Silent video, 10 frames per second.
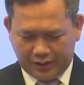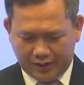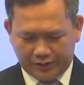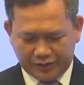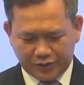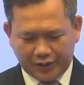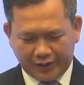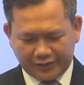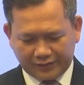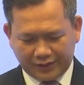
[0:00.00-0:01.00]
And the
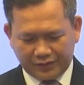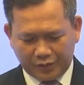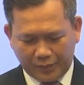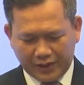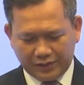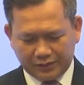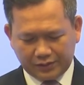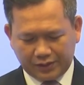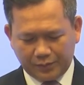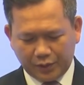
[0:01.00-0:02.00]
United States
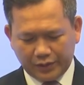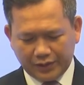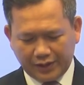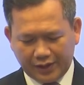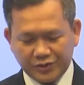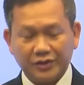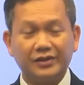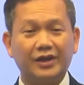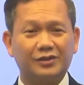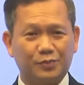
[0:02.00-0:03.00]
remains Cambodia's
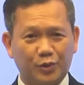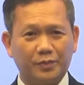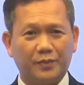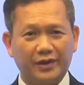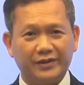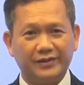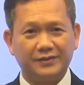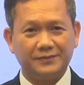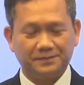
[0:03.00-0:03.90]
largest export market,